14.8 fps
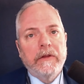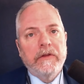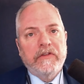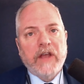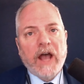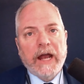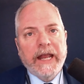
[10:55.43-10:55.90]

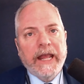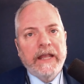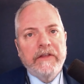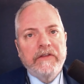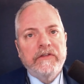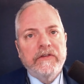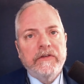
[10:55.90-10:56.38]
Scott
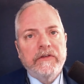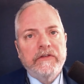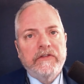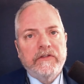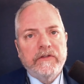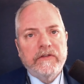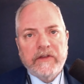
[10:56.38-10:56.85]
Hayes,
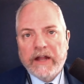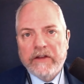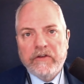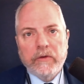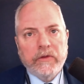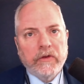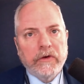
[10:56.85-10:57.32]

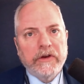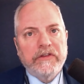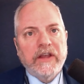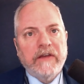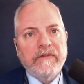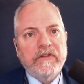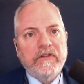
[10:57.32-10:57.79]
Statute
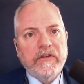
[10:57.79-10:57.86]
37,